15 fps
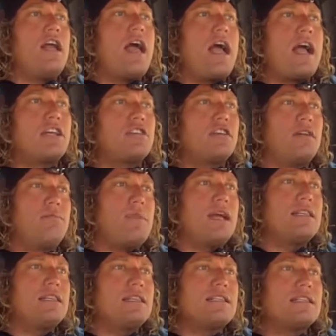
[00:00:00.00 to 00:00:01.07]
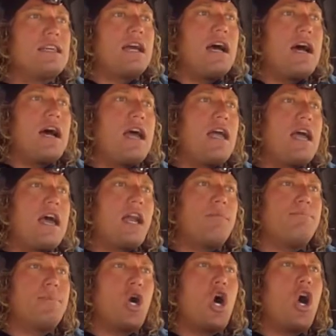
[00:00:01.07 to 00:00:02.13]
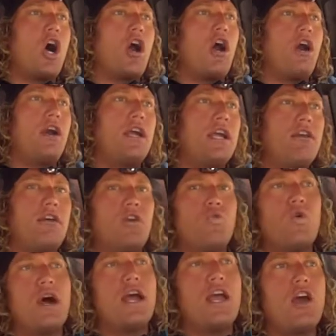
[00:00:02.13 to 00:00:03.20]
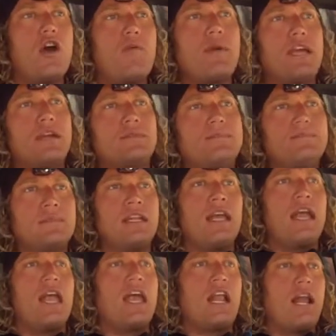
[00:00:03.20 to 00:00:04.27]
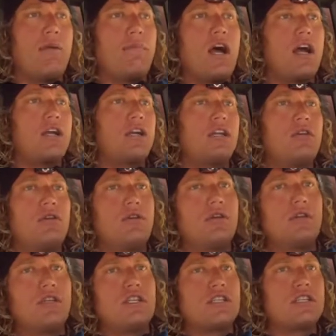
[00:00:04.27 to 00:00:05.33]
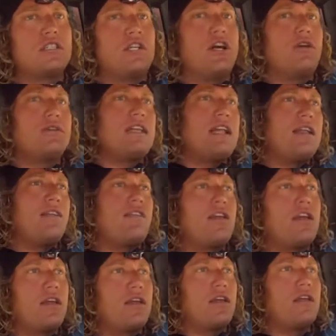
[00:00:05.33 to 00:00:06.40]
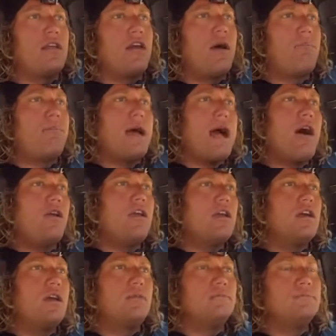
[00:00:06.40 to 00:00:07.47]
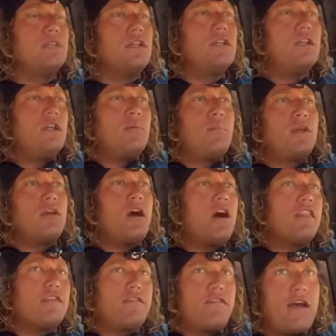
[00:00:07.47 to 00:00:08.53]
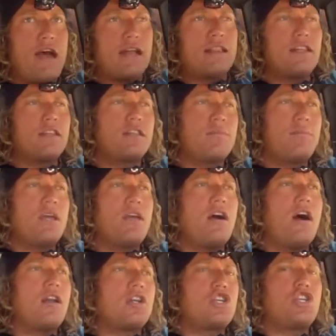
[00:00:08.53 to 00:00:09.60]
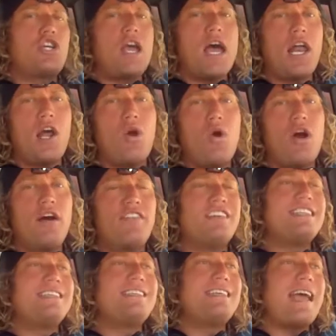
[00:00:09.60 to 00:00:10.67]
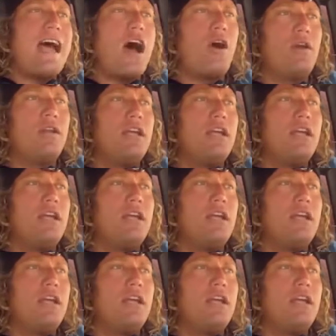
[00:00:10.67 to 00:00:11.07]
I actually met this guy at a bar here in Wyoming, and I'm not going to disclose anything about him beyond the fact that, beyond a shadow of a doubt,